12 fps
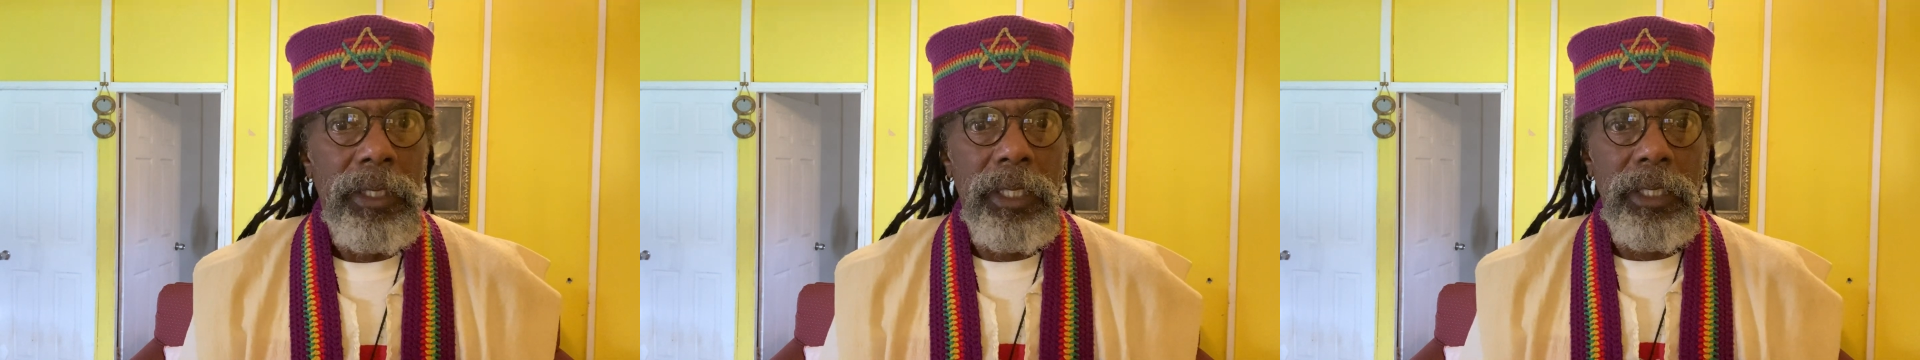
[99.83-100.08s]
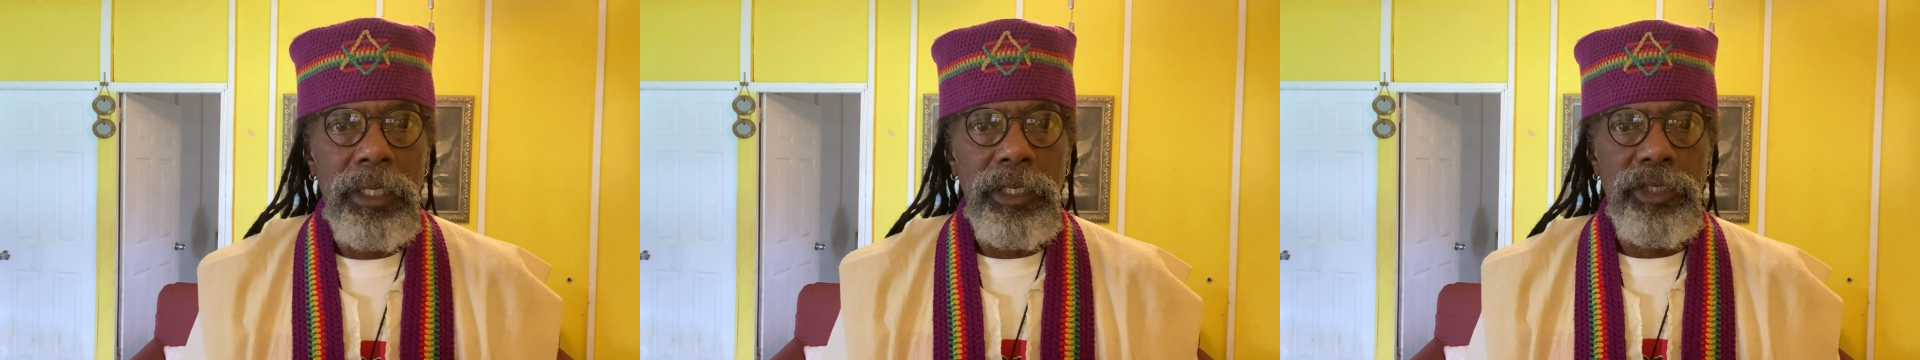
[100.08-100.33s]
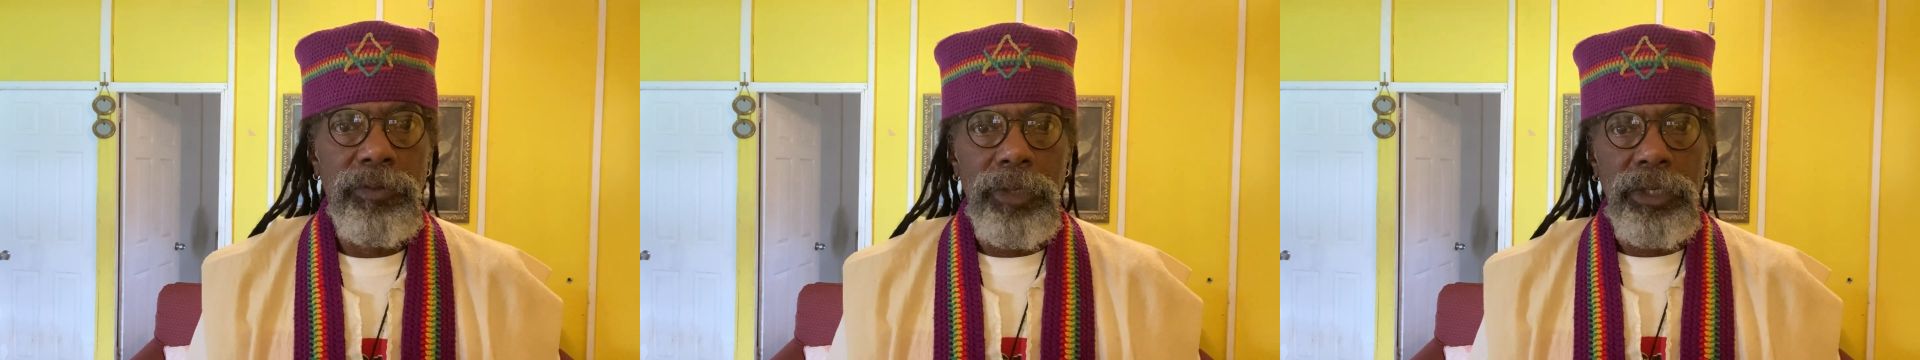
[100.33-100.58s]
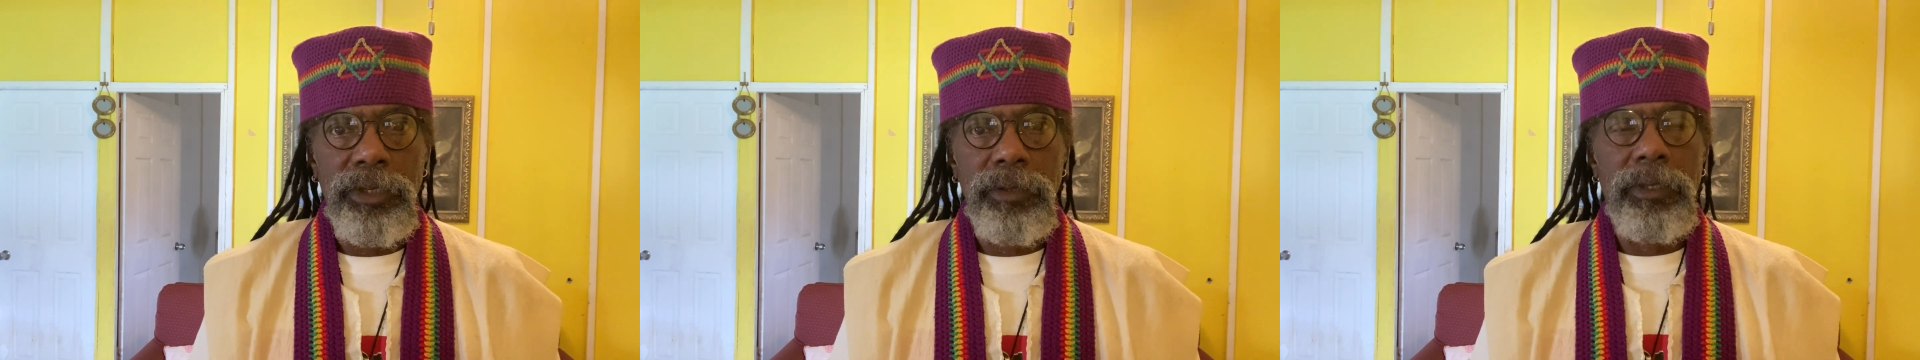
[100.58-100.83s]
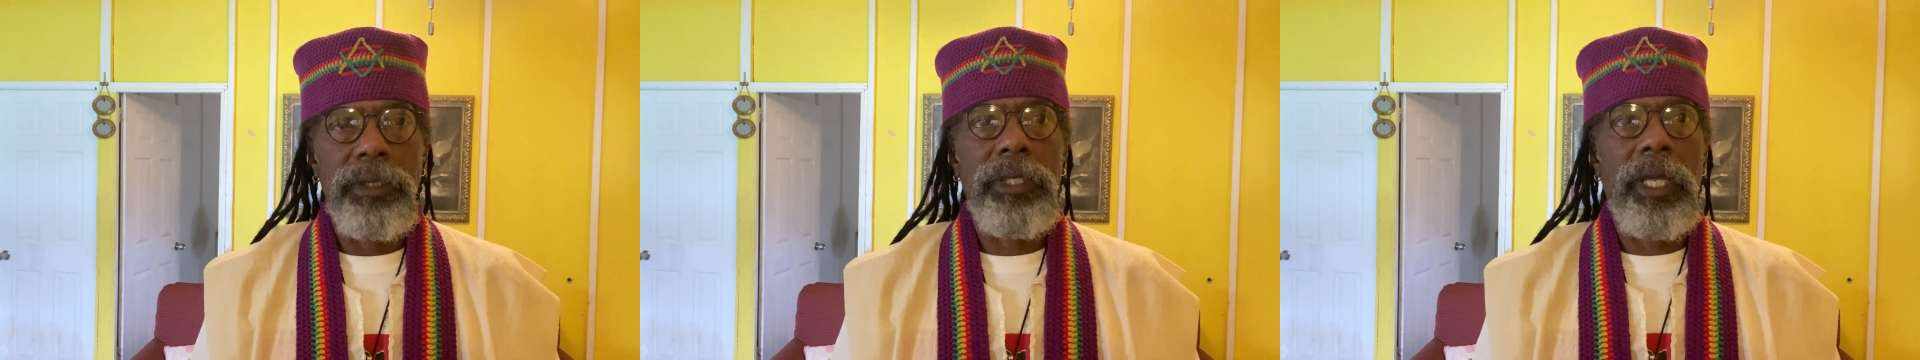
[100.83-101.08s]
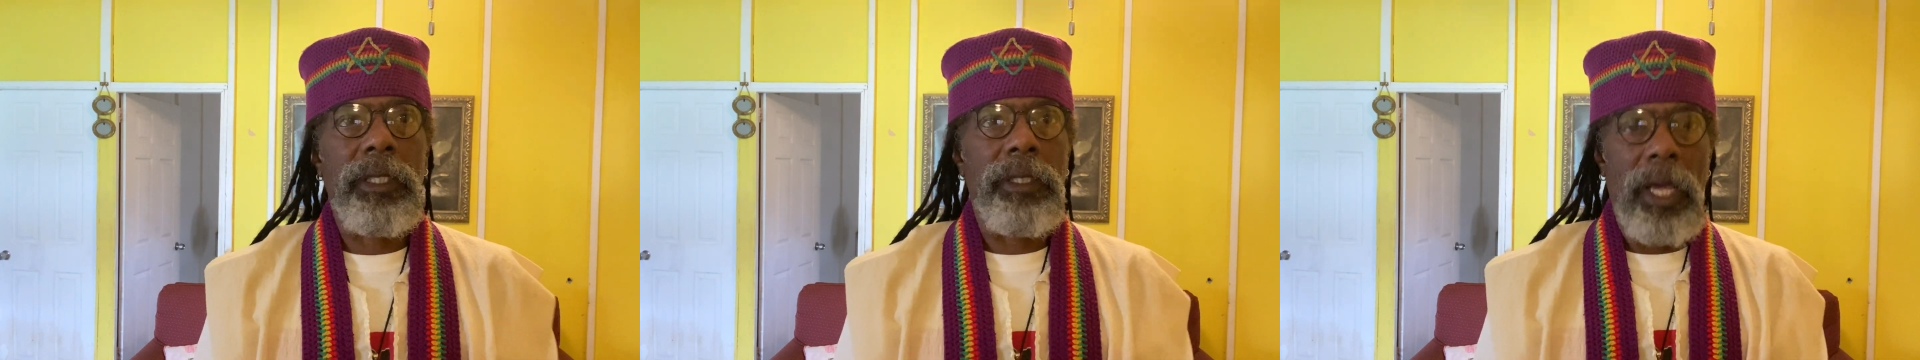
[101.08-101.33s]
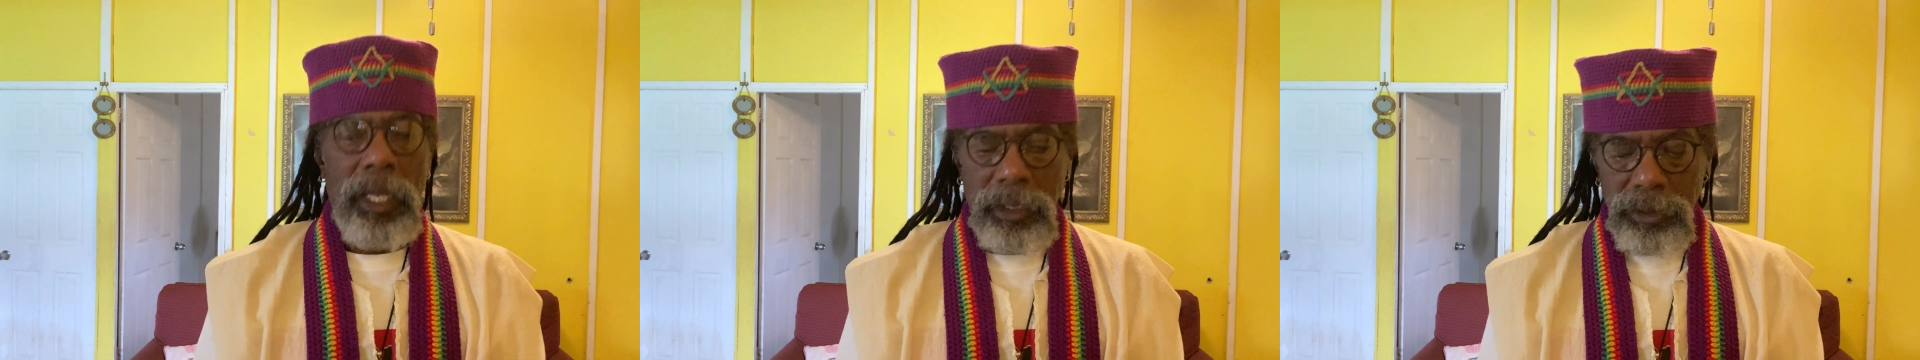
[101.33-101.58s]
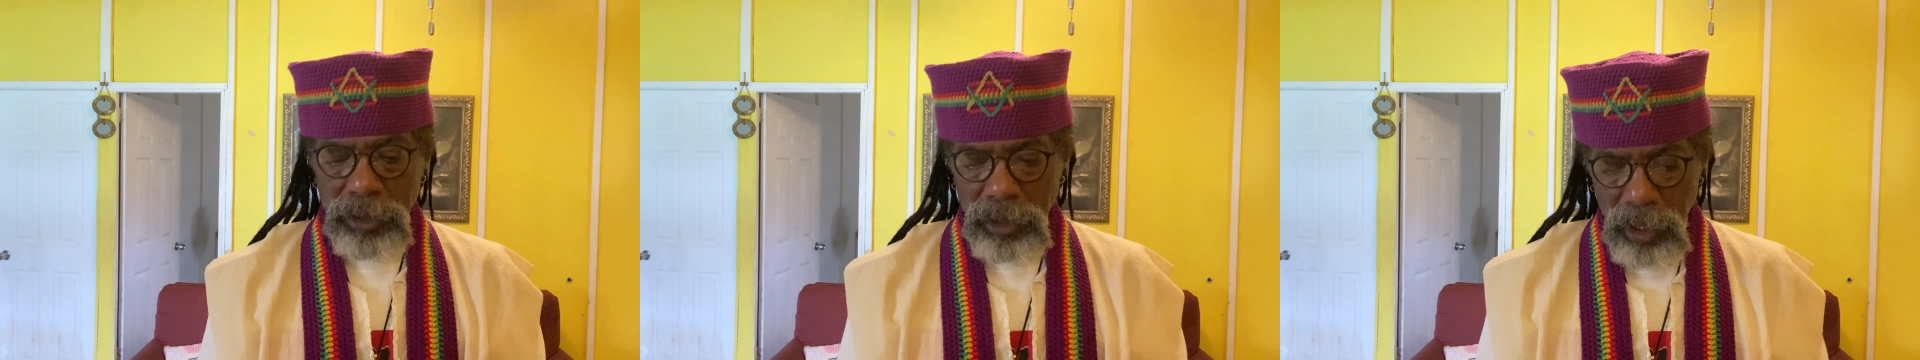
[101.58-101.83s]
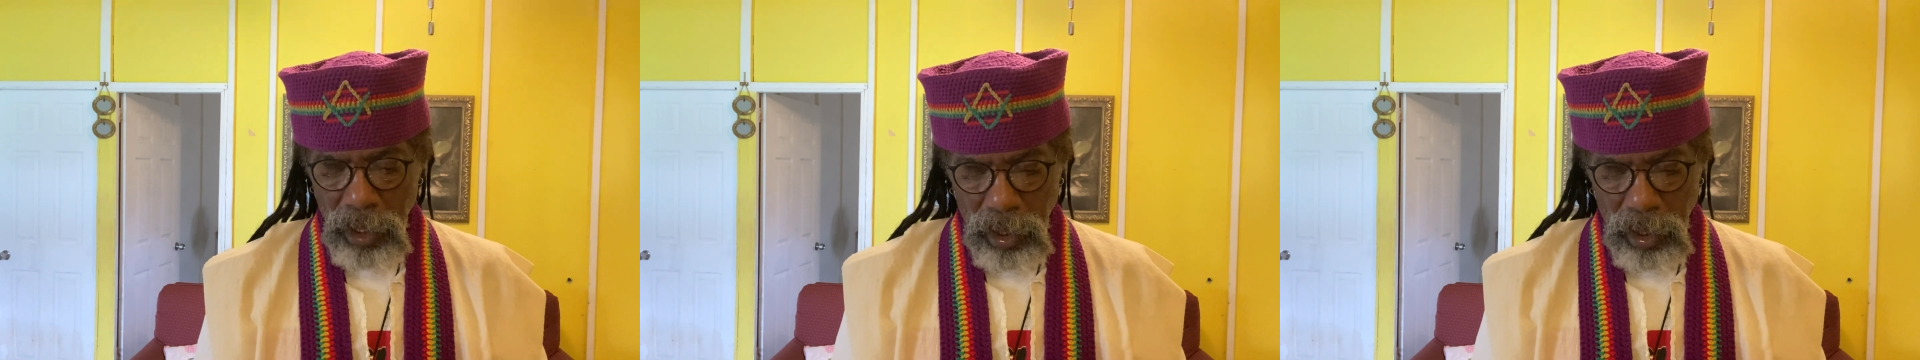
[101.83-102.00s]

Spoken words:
that leads me to the technology